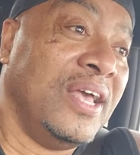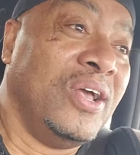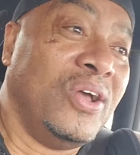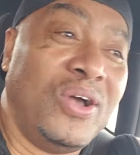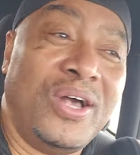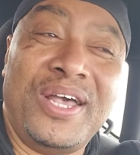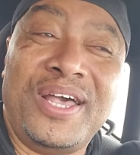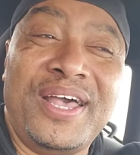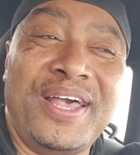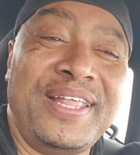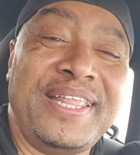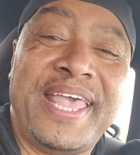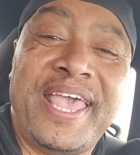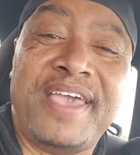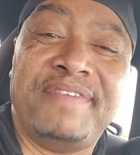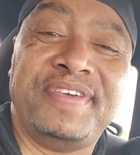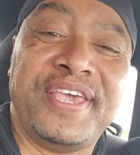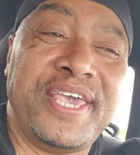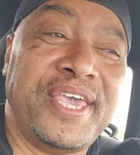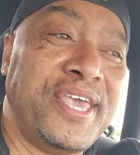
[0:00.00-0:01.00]
But it's
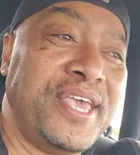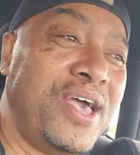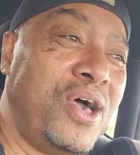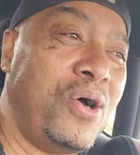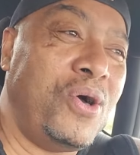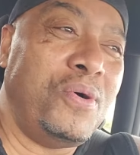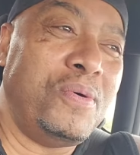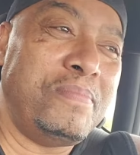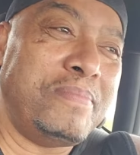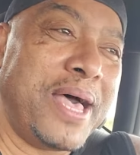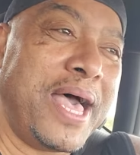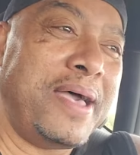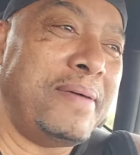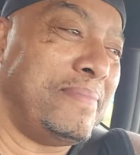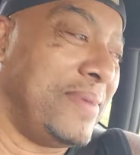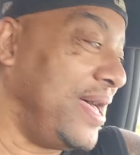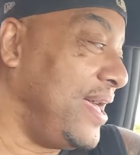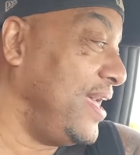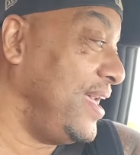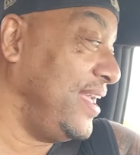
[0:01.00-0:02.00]
heavy on my
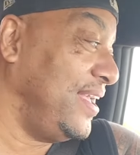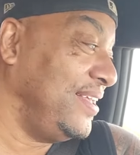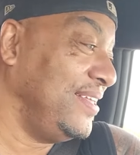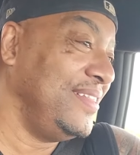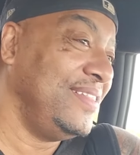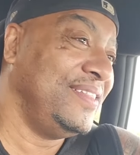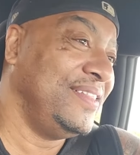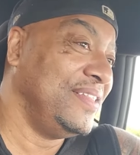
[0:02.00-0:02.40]
mind.